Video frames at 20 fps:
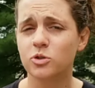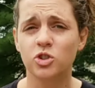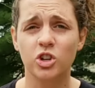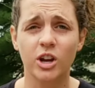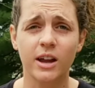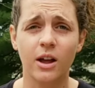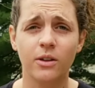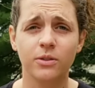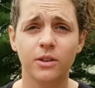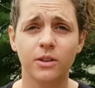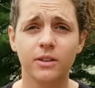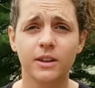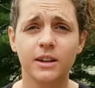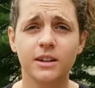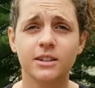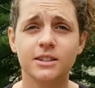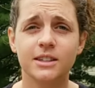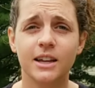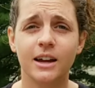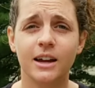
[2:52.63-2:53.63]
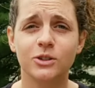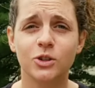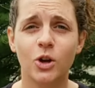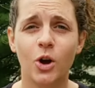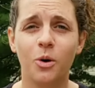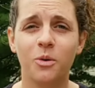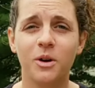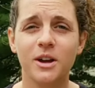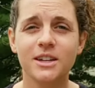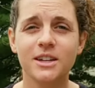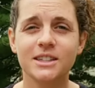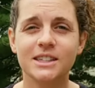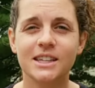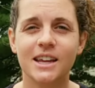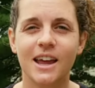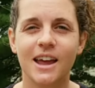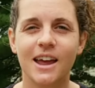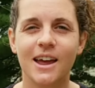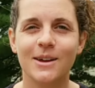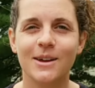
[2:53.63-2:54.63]
Check out the links as always,
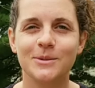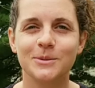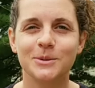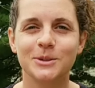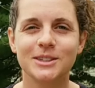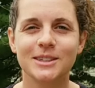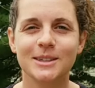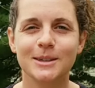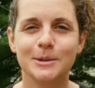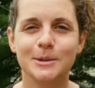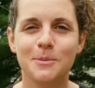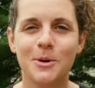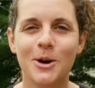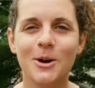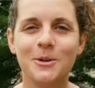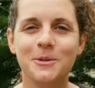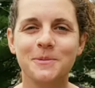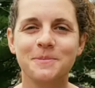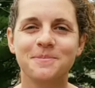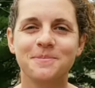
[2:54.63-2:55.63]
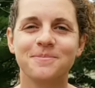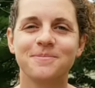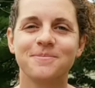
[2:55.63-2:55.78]
and we'll see you tomorrow.